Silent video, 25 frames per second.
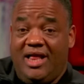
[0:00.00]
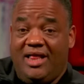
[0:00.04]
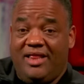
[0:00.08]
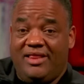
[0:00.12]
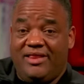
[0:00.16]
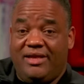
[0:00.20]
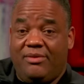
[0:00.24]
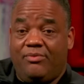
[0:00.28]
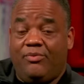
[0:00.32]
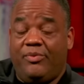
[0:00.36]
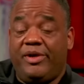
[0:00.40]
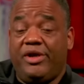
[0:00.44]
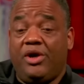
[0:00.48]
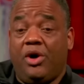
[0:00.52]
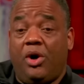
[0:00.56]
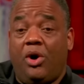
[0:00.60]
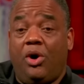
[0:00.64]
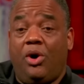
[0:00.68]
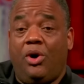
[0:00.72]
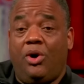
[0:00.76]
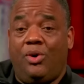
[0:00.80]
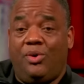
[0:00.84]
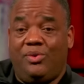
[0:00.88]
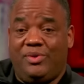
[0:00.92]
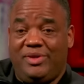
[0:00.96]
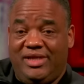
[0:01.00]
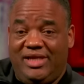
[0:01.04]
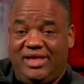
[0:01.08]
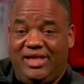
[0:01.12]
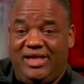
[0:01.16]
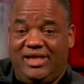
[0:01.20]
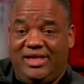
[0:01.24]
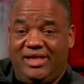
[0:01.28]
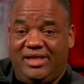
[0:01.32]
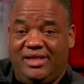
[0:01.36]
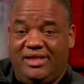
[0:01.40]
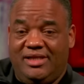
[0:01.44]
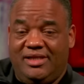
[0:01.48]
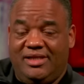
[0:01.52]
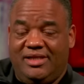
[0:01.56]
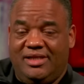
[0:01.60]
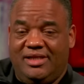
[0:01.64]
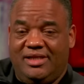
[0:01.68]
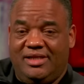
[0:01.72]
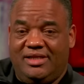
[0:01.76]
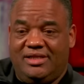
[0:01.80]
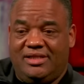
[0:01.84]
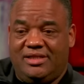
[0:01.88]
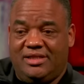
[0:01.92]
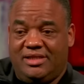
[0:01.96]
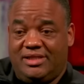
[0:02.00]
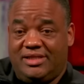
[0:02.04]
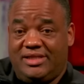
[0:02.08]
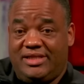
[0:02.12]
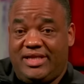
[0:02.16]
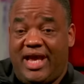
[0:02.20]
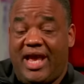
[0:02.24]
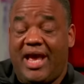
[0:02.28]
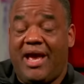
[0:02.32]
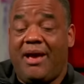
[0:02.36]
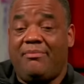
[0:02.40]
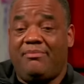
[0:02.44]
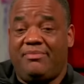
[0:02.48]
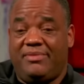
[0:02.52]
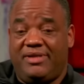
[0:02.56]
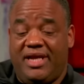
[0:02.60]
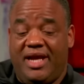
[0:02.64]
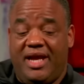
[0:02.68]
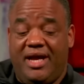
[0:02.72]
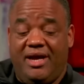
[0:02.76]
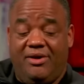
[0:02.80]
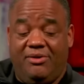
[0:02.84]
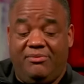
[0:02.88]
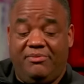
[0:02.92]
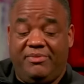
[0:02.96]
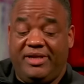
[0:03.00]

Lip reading: that we all need to tamp down,